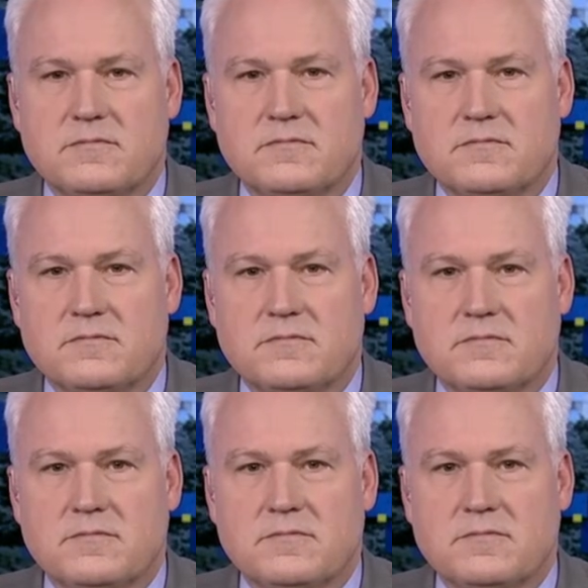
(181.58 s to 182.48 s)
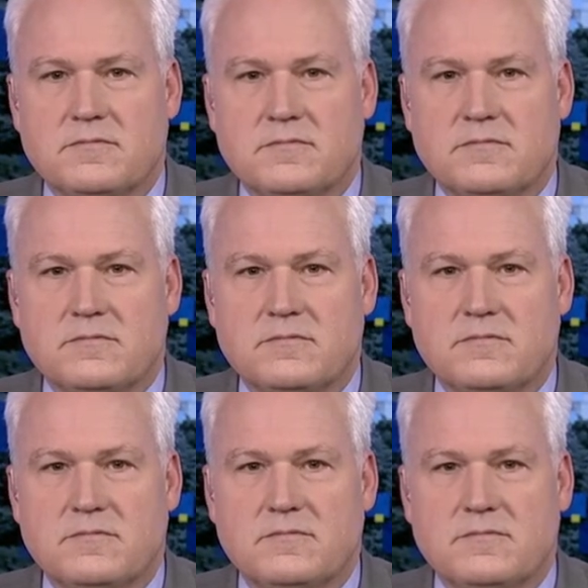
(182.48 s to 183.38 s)

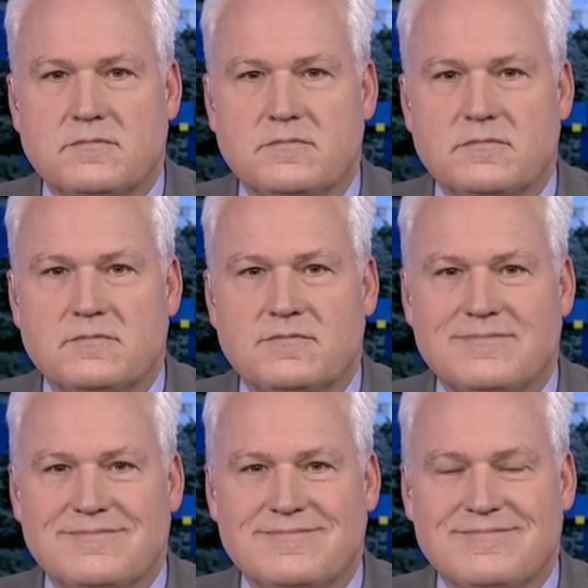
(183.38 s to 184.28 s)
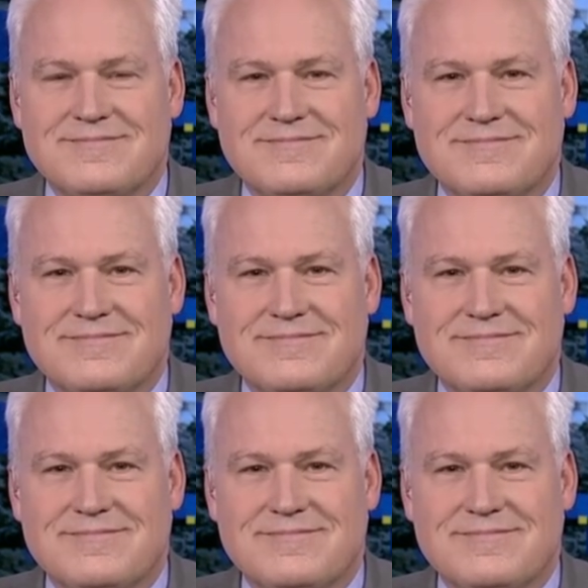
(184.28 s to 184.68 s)
[no speech]